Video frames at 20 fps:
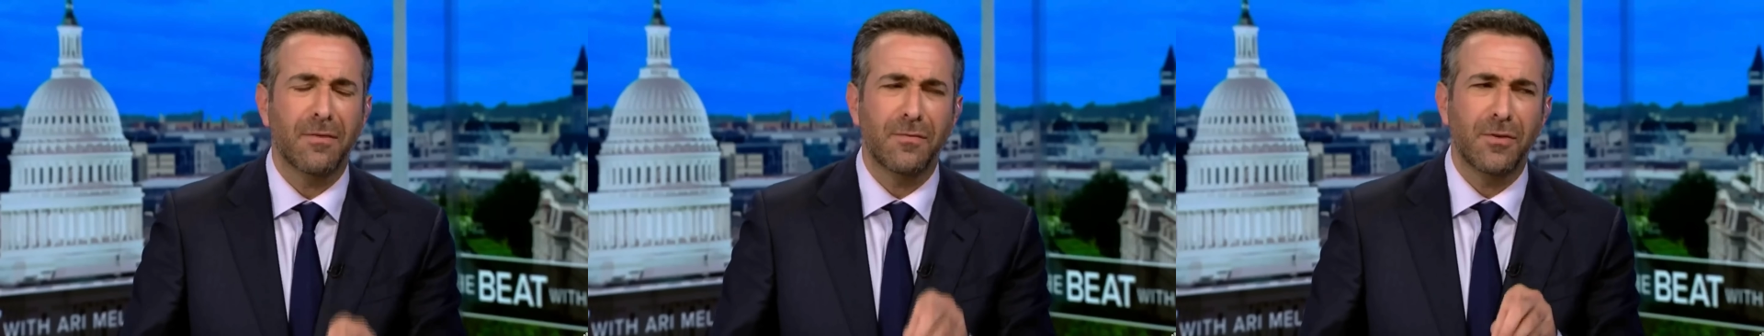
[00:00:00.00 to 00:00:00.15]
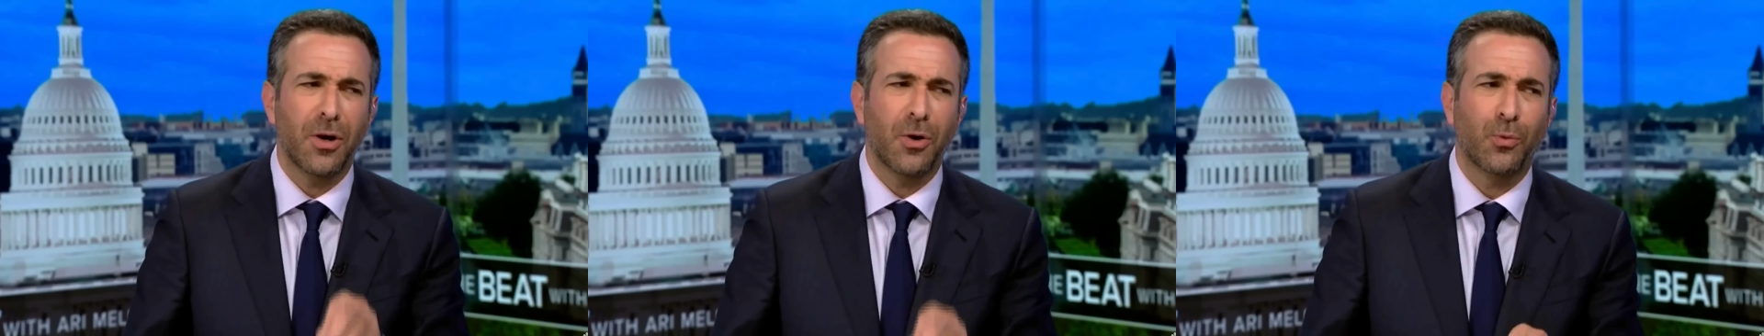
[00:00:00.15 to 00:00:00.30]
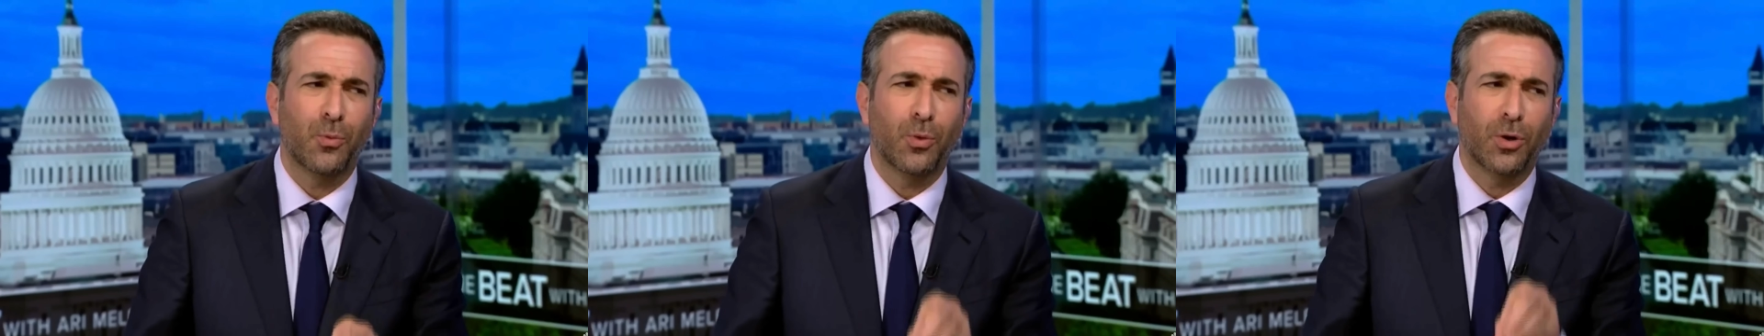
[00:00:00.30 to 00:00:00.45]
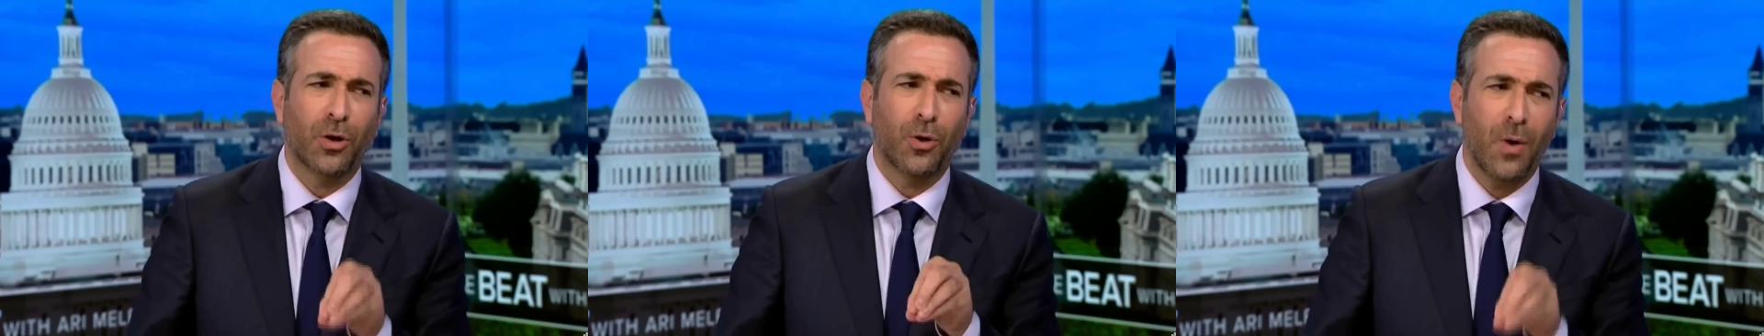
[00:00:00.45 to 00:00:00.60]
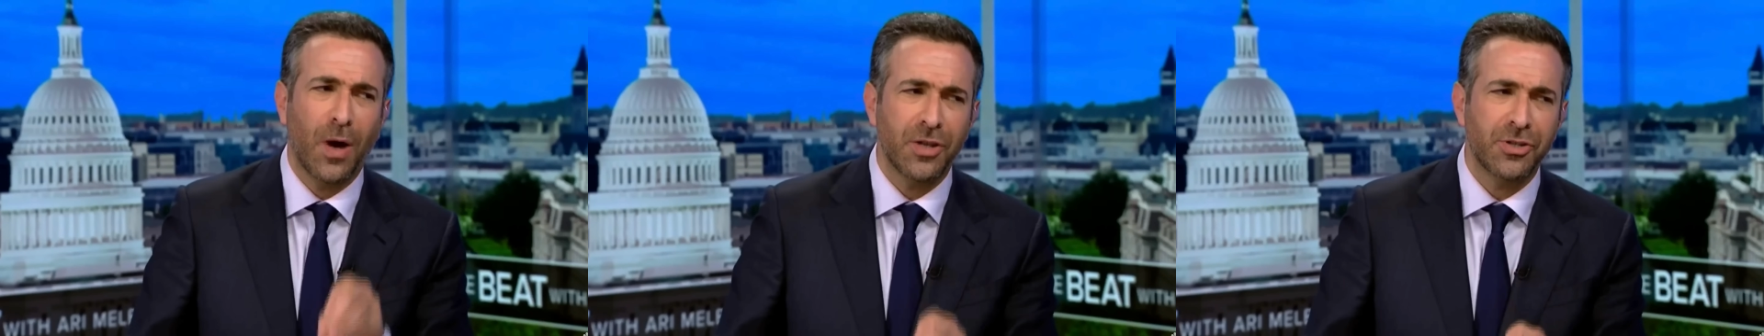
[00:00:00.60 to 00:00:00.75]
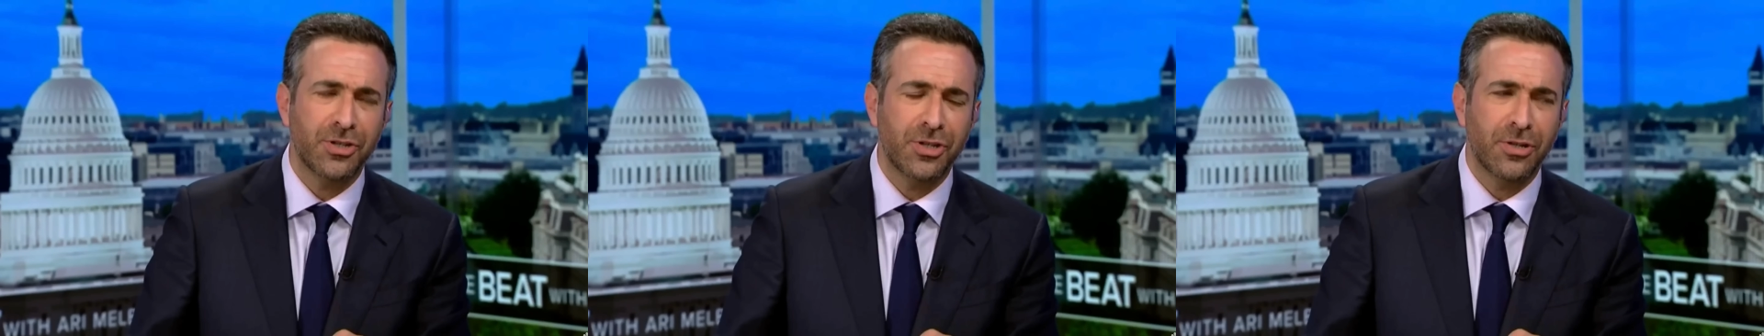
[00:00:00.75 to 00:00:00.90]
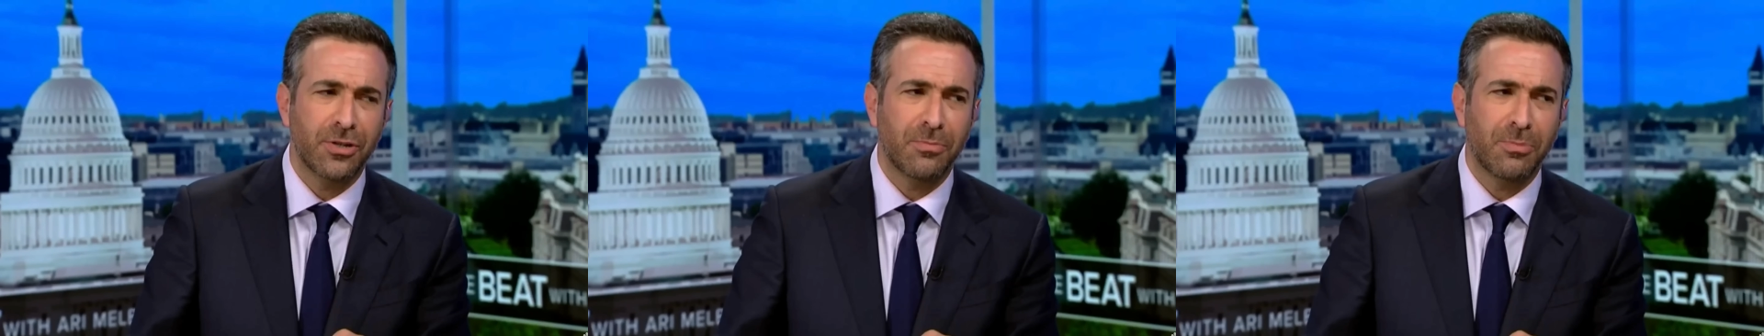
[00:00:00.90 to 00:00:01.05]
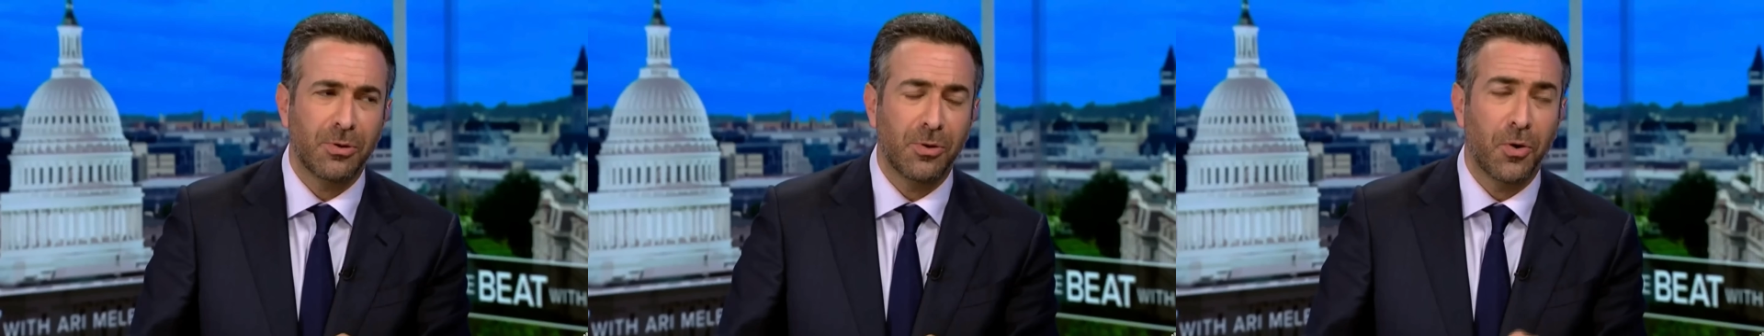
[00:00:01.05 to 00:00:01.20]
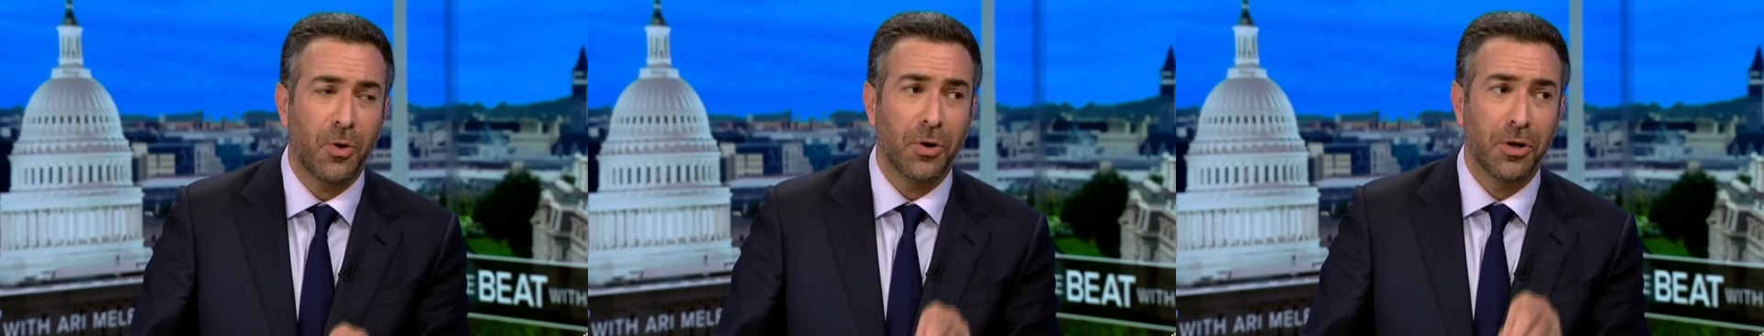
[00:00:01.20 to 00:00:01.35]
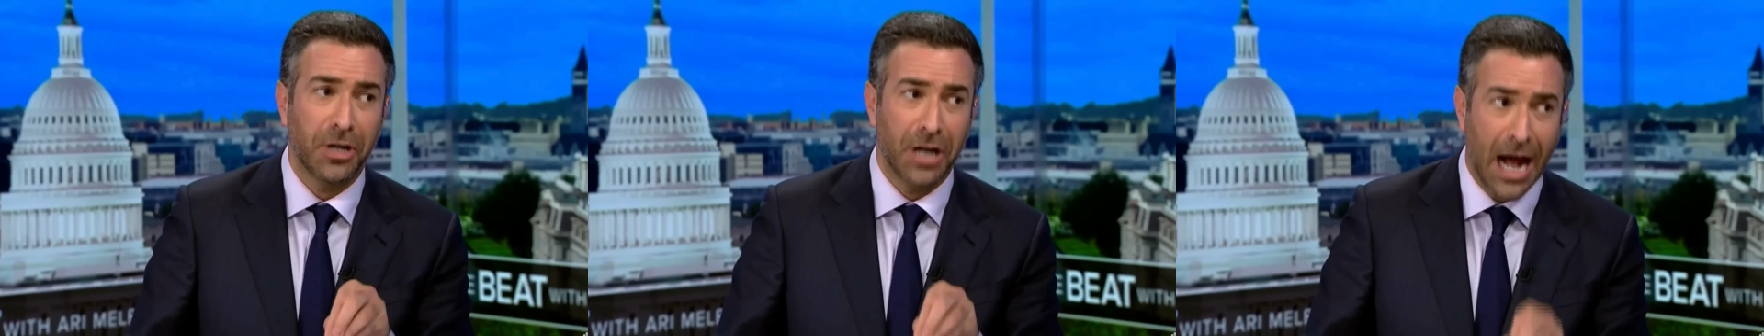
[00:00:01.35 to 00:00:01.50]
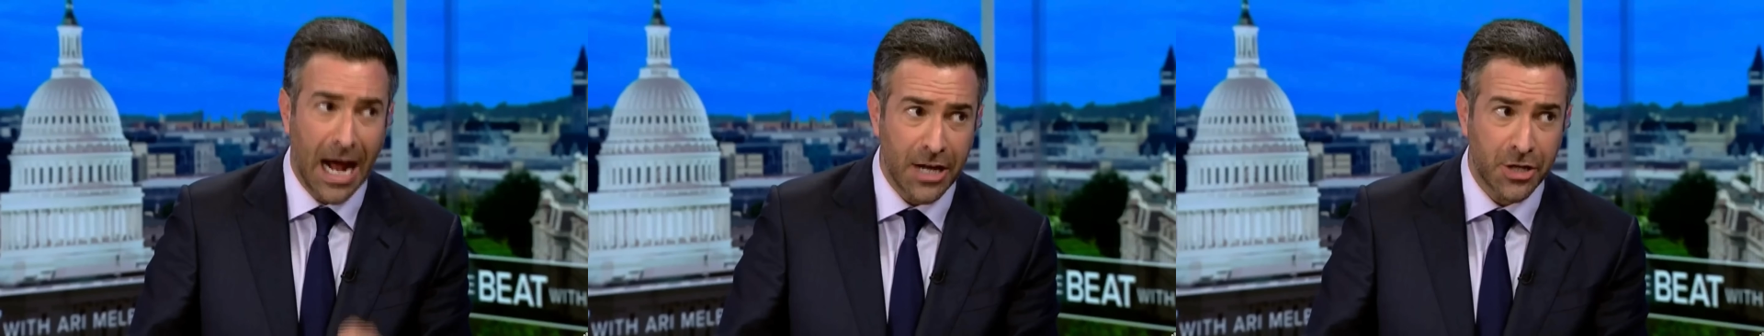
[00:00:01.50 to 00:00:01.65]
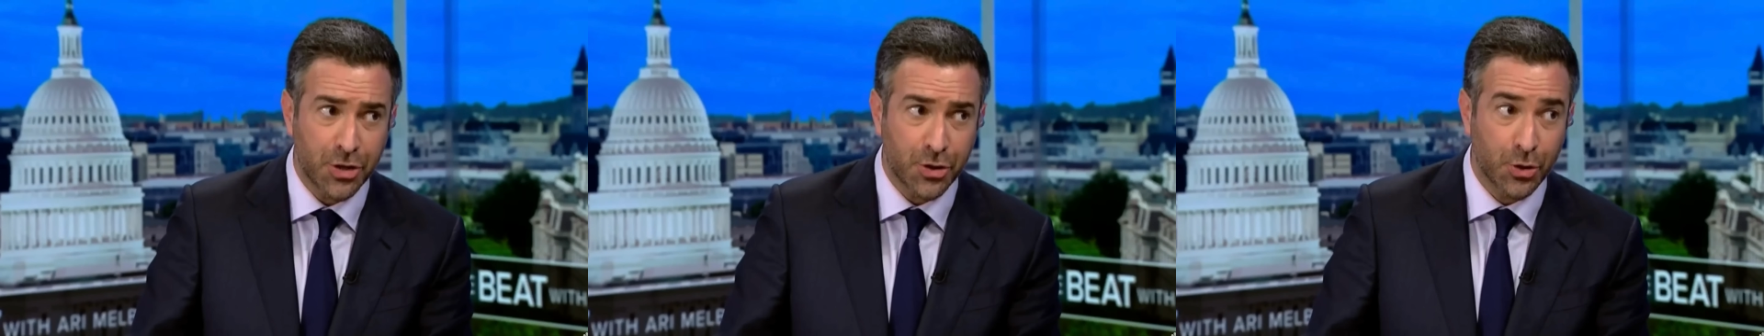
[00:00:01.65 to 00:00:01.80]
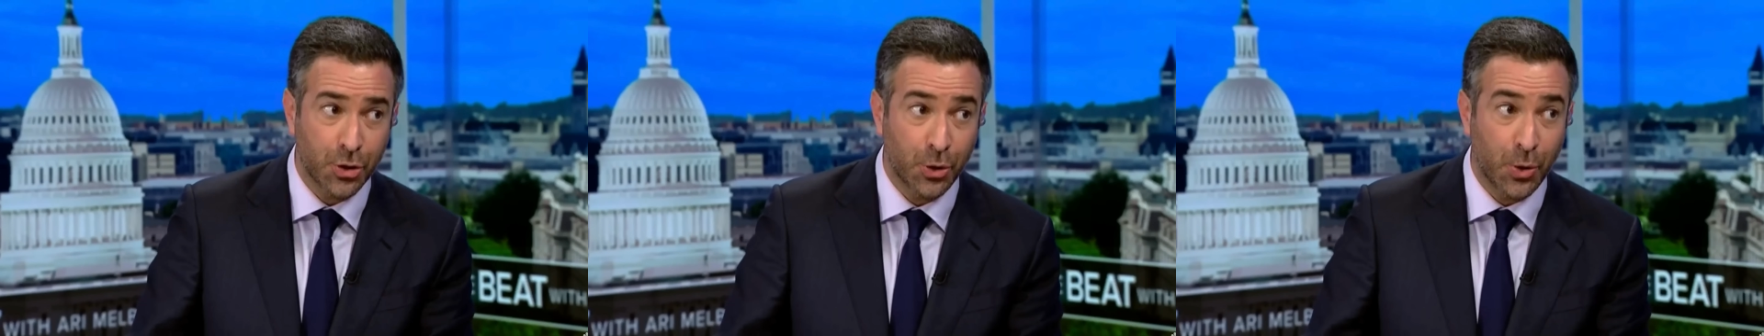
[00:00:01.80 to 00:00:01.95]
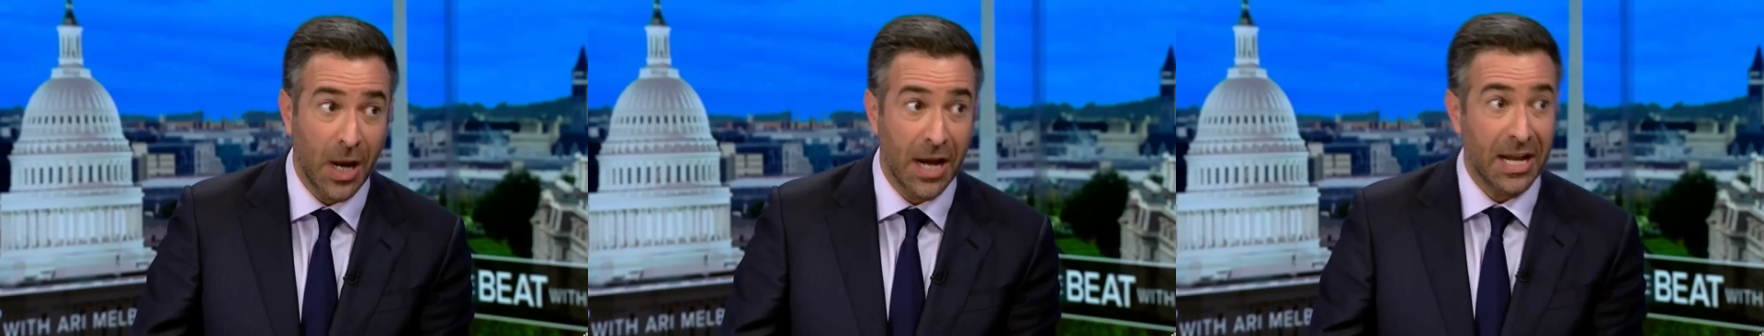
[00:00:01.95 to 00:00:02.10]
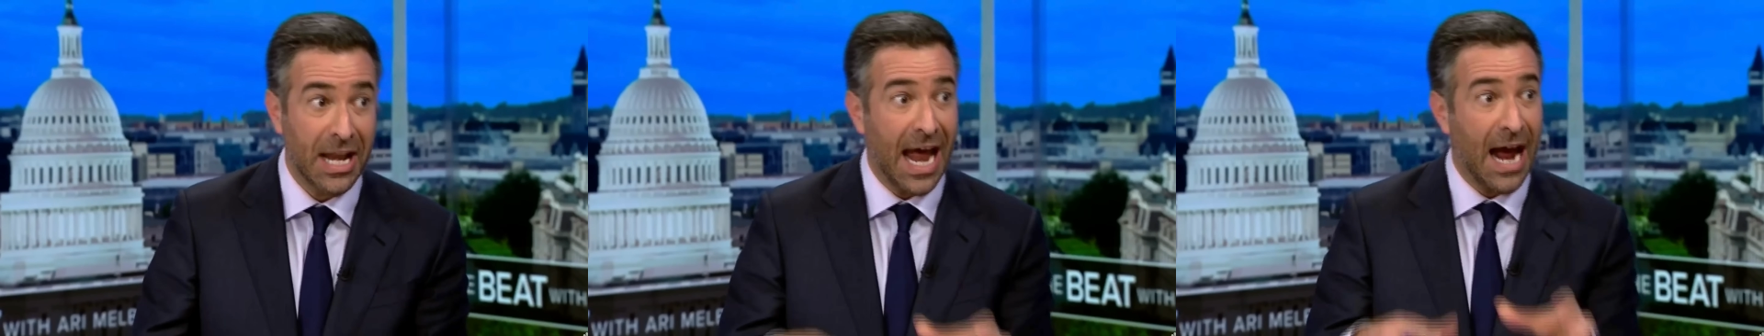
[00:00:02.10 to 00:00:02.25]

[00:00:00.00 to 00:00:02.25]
known were questionable or not true. And